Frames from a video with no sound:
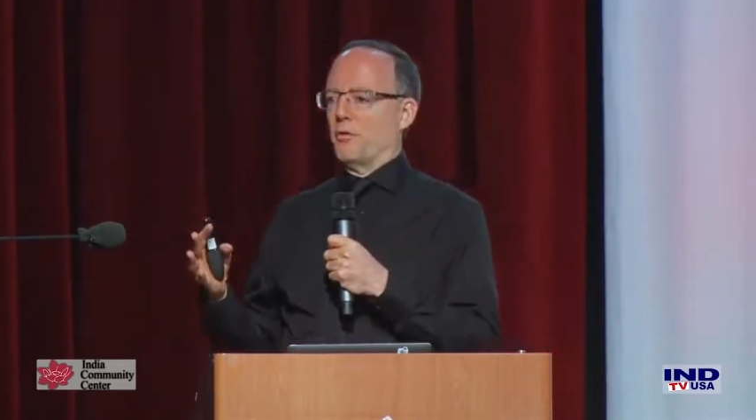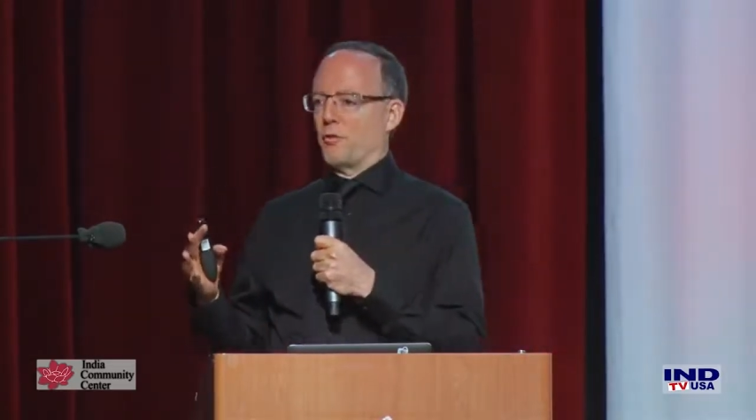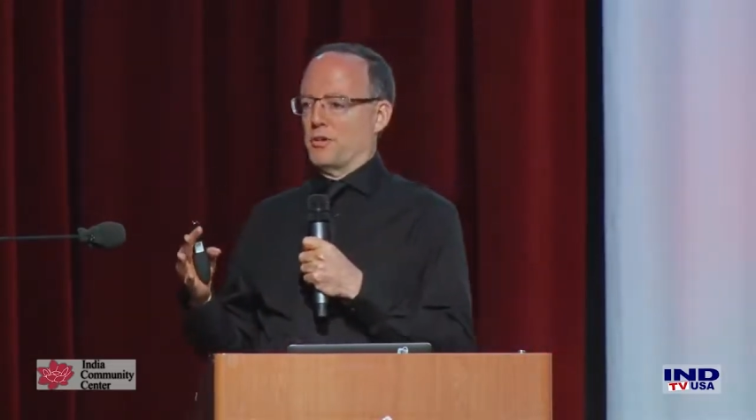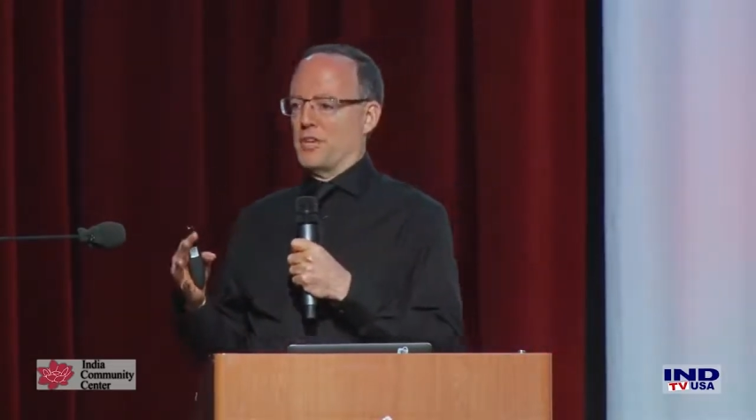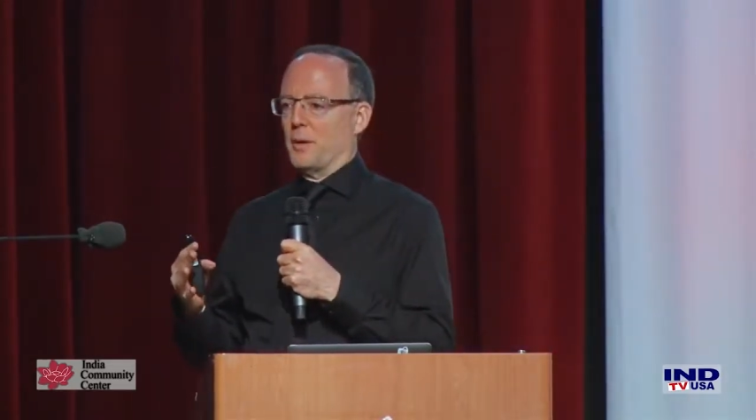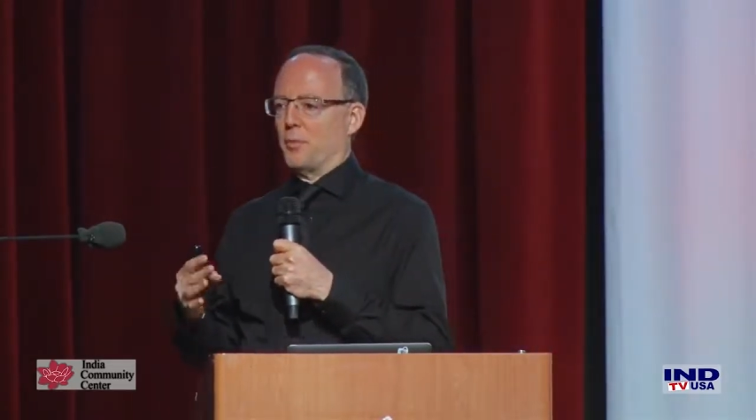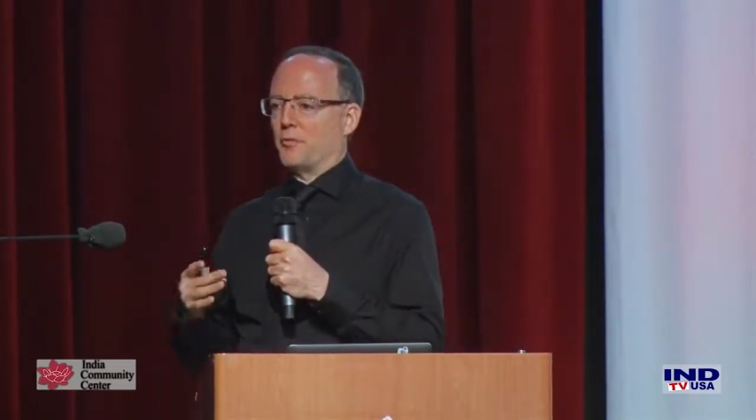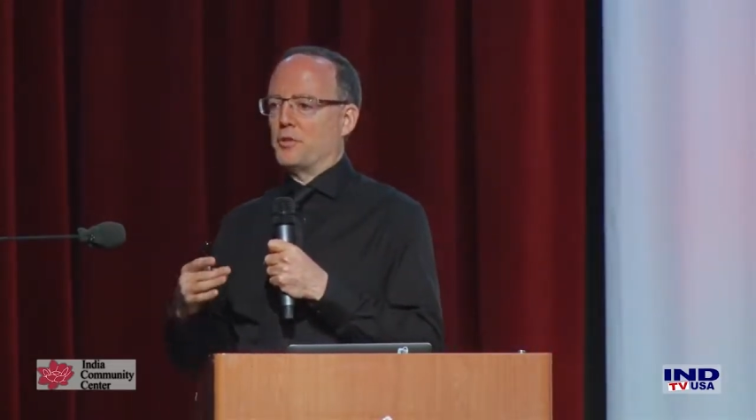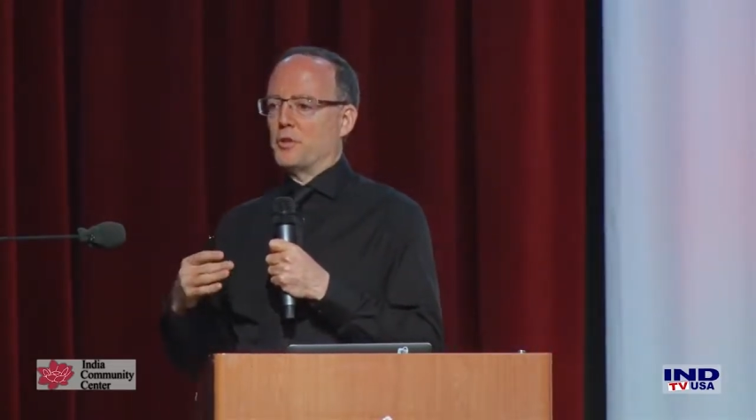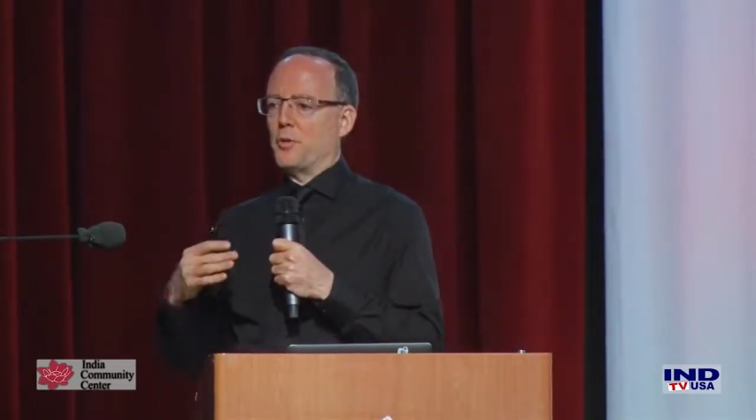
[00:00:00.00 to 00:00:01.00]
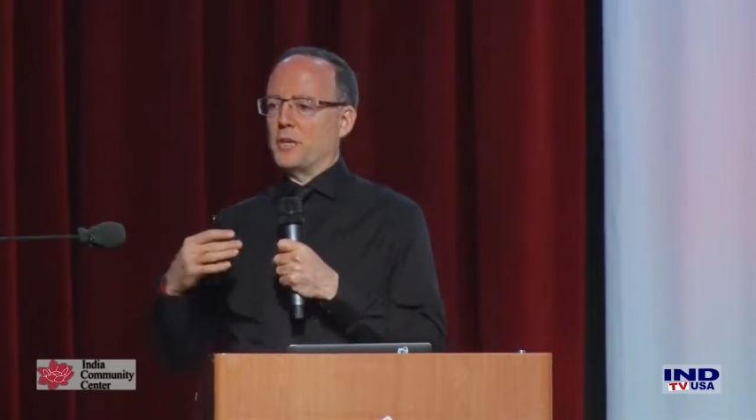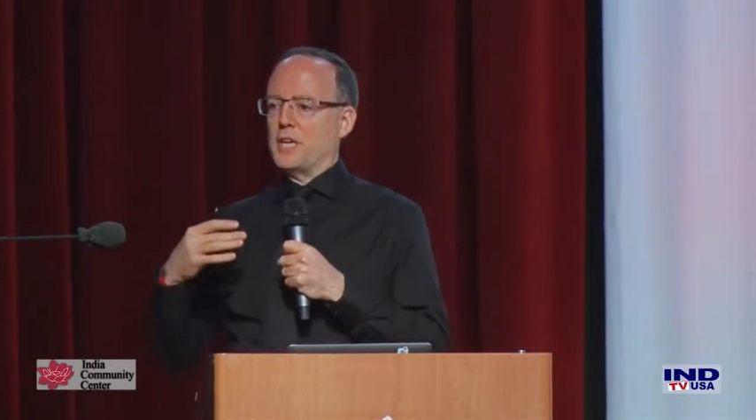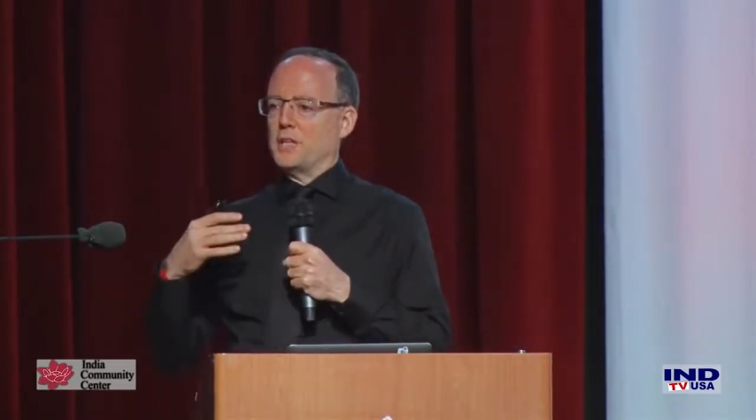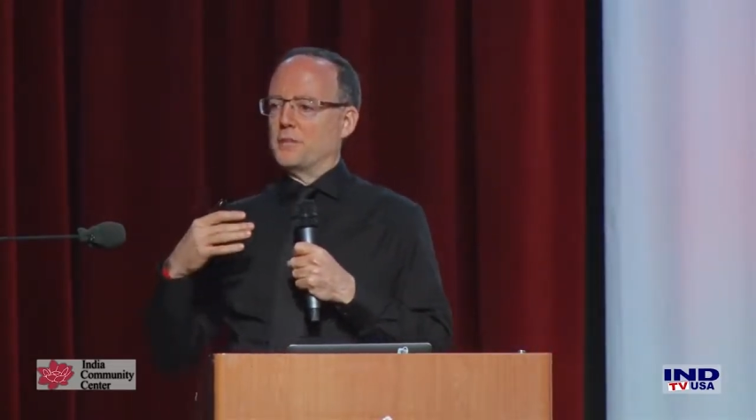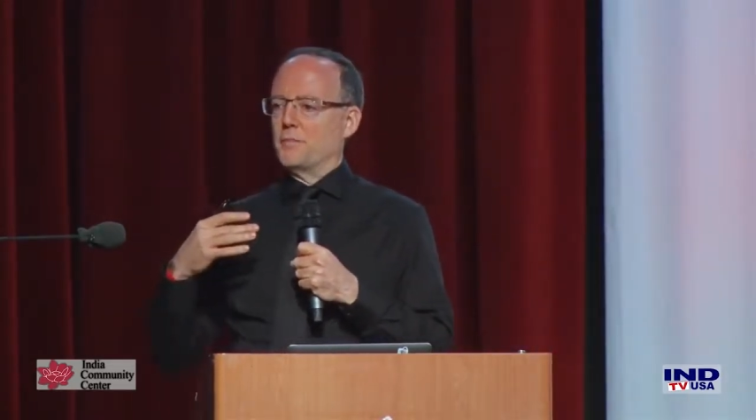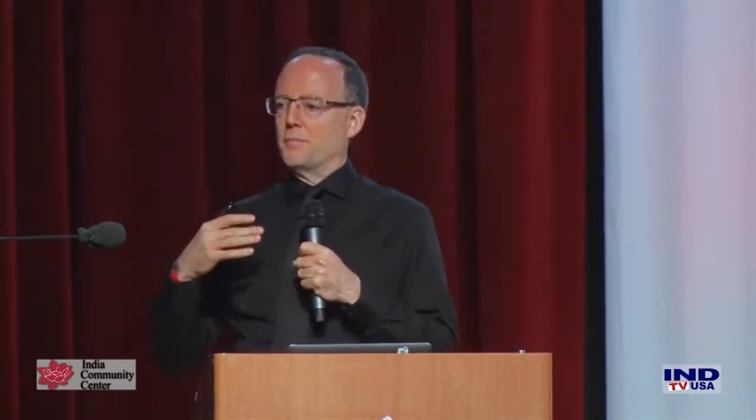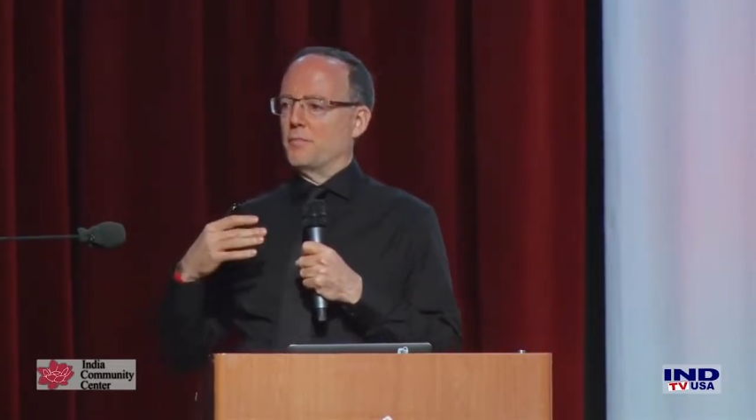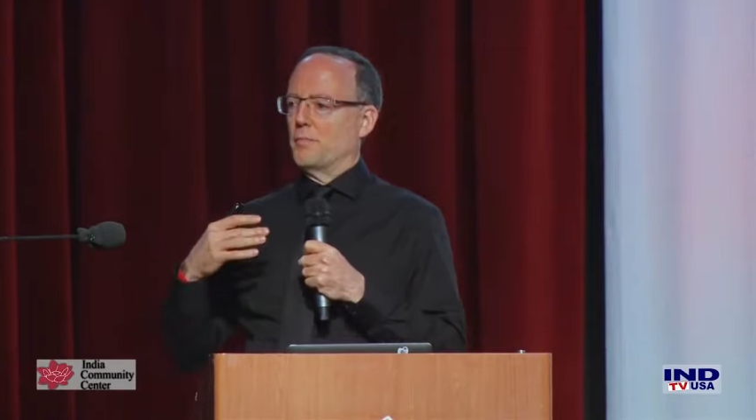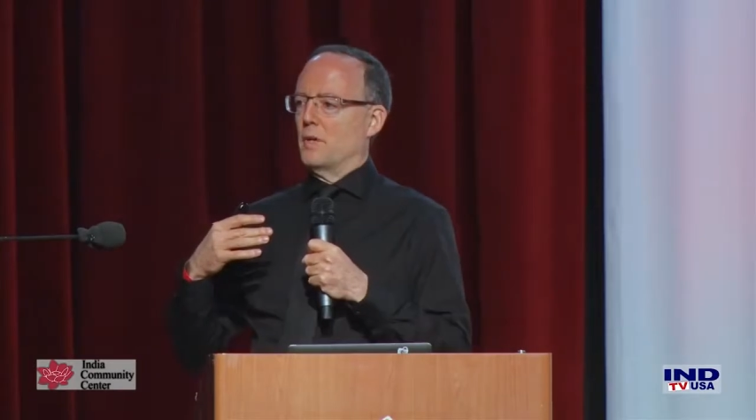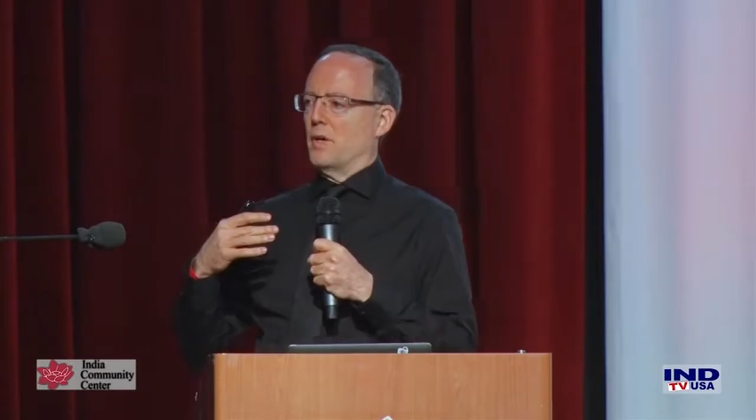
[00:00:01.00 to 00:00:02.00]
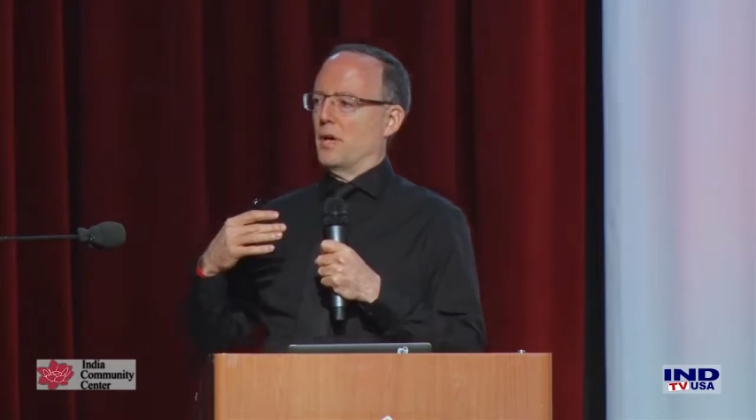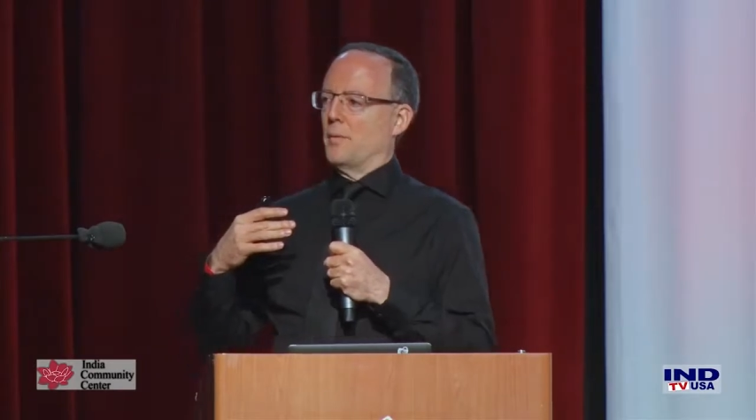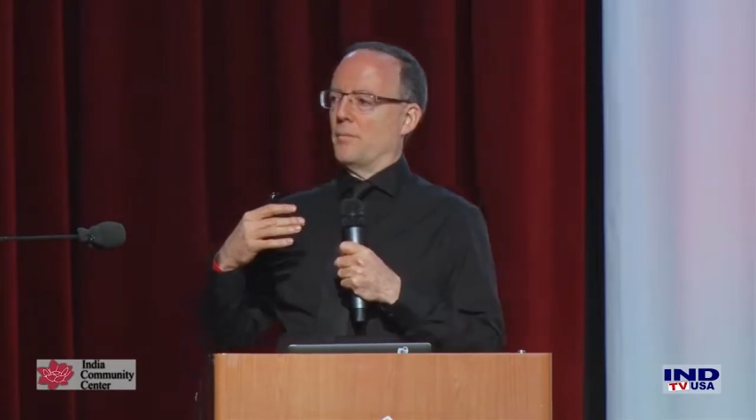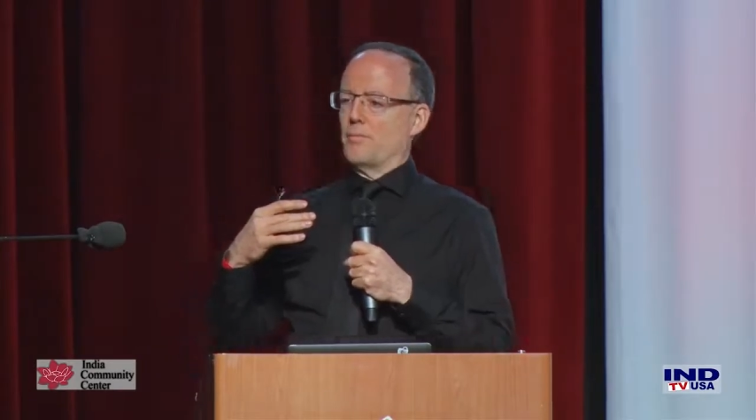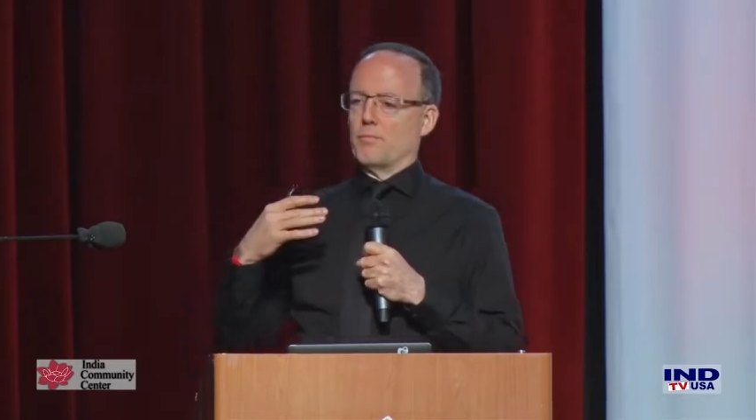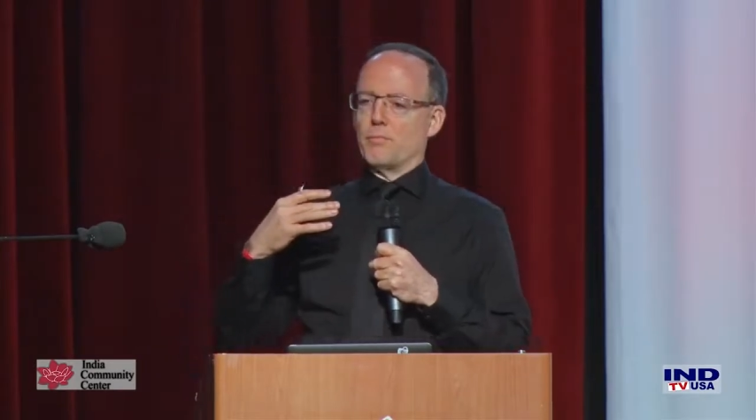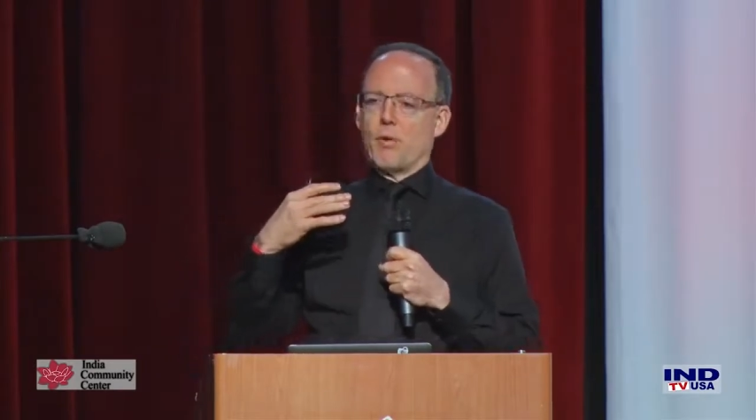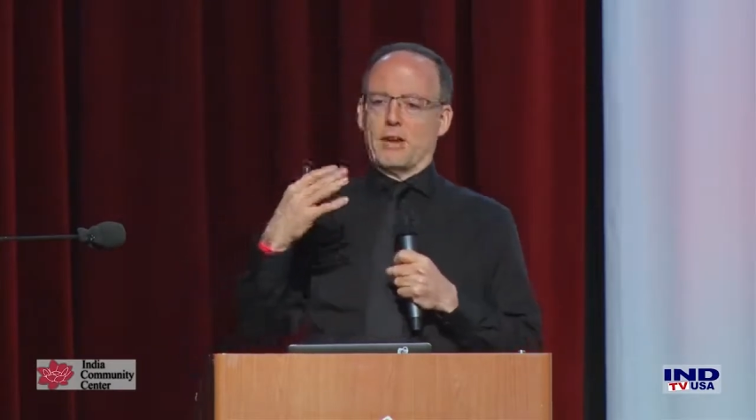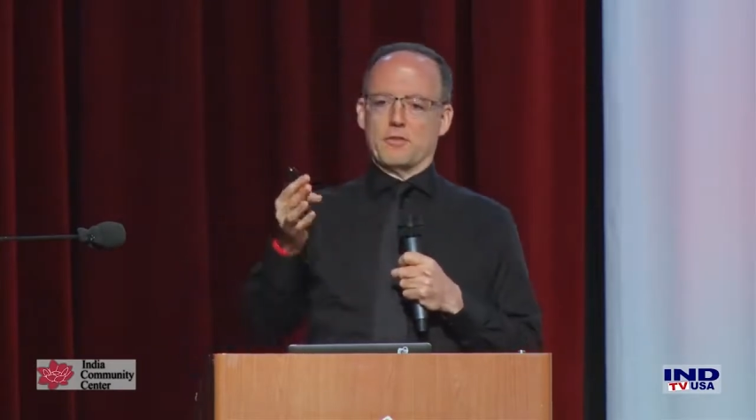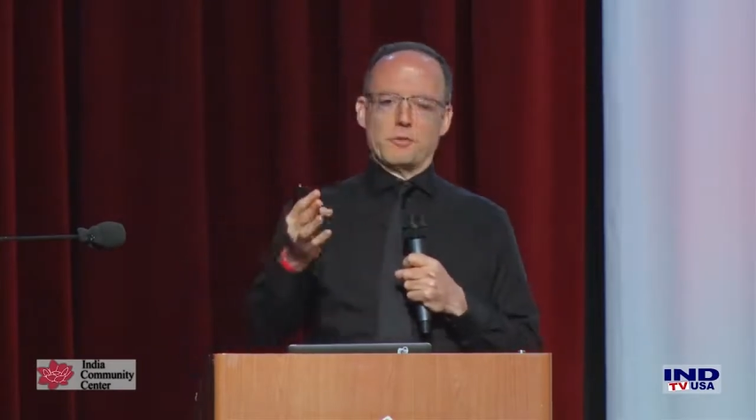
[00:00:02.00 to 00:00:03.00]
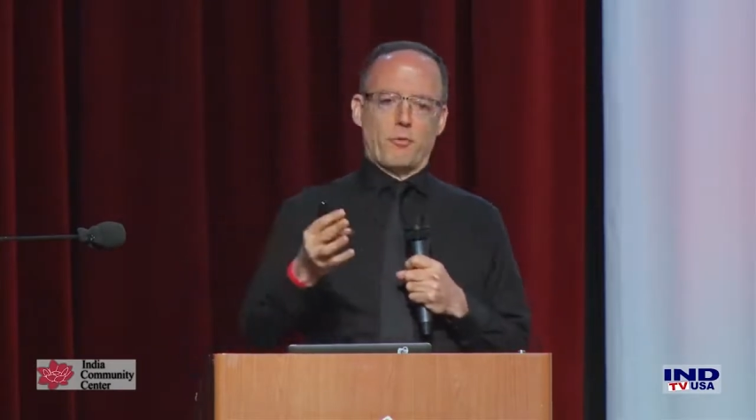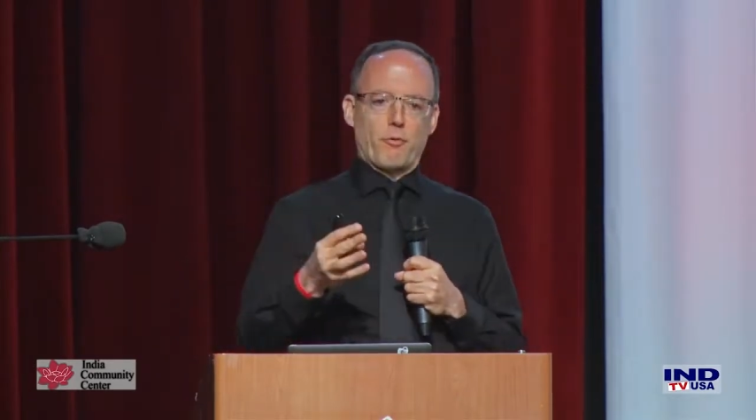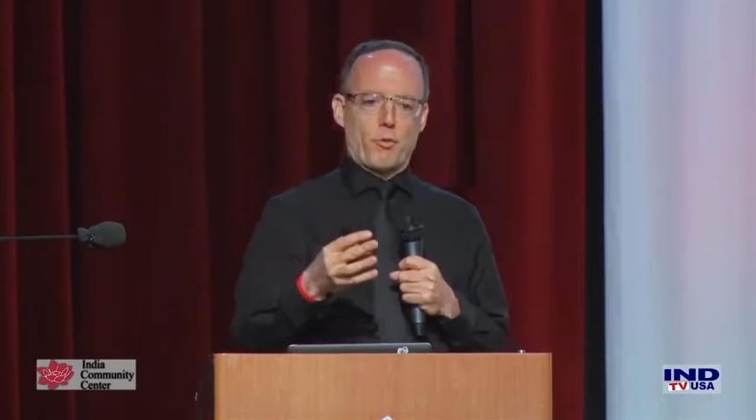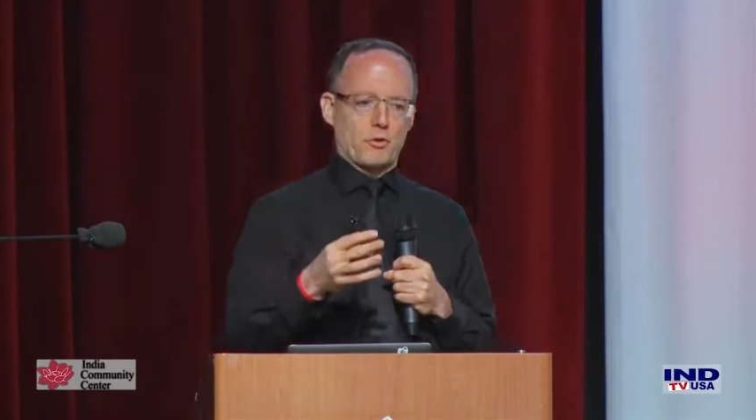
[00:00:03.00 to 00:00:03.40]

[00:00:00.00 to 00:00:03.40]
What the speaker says: For example, if you don't eat breakfast before